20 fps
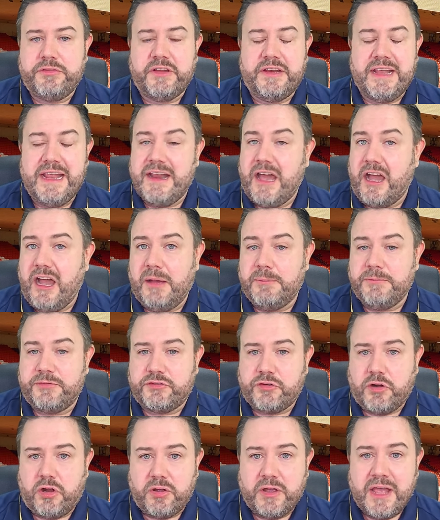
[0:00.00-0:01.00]
And then
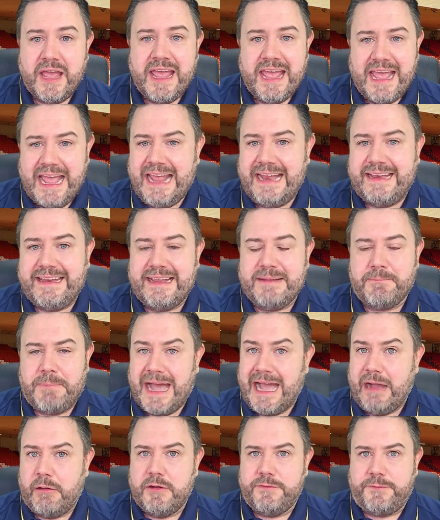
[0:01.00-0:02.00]
Armstrong heading
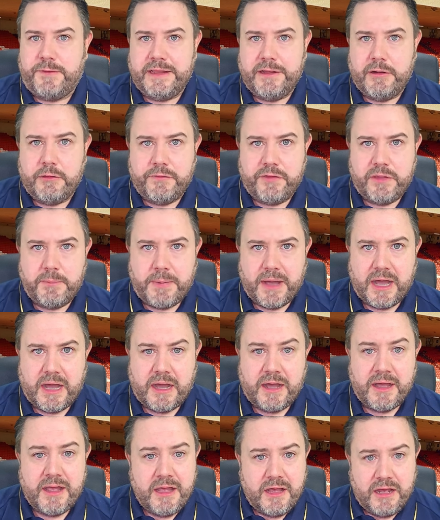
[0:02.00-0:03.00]
powerfully over the
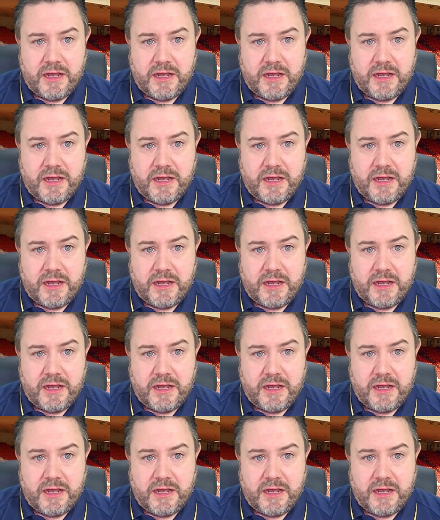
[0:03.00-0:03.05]
bar